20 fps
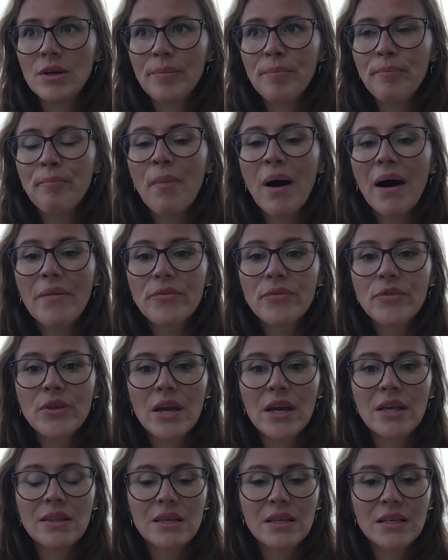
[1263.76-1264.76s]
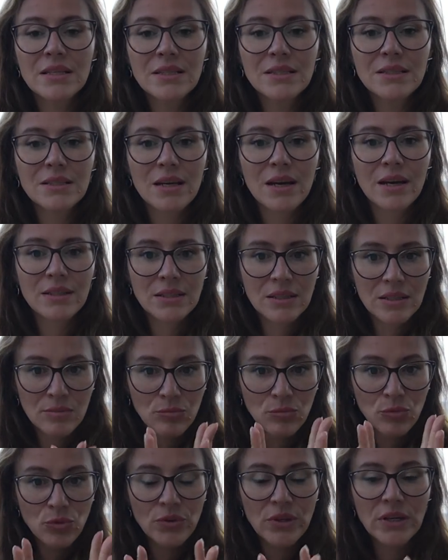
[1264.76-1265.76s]
month and insights
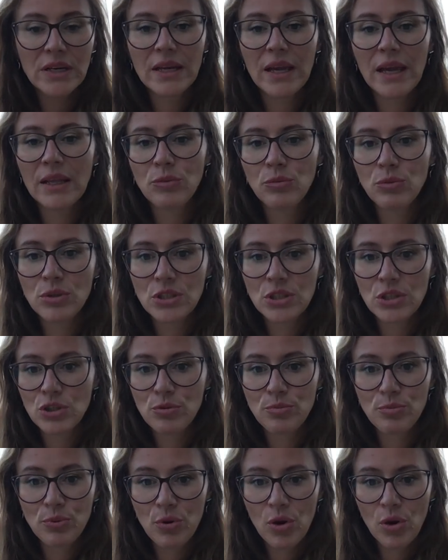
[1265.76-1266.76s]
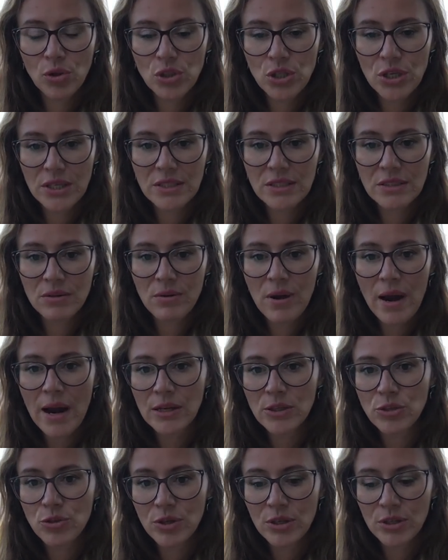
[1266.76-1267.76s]
and moving ahead with such projects
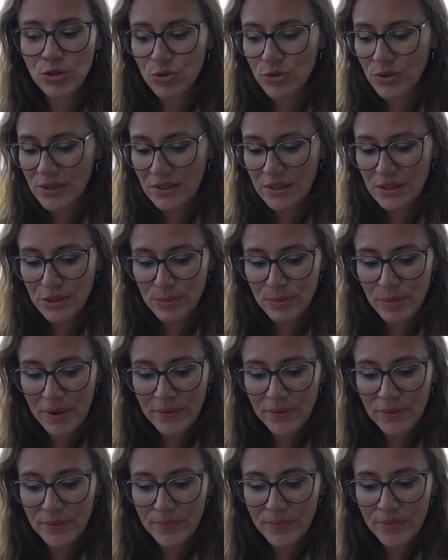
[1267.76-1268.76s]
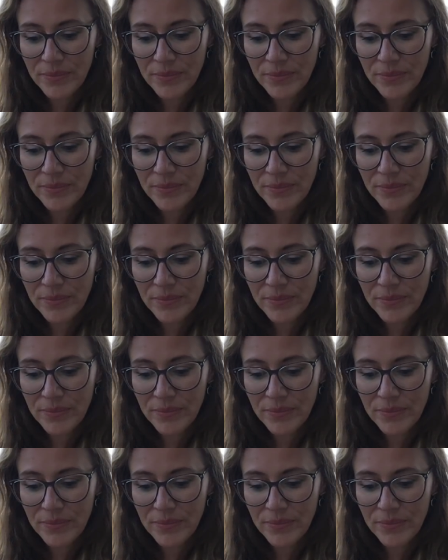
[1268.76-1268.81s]
gradually during this month.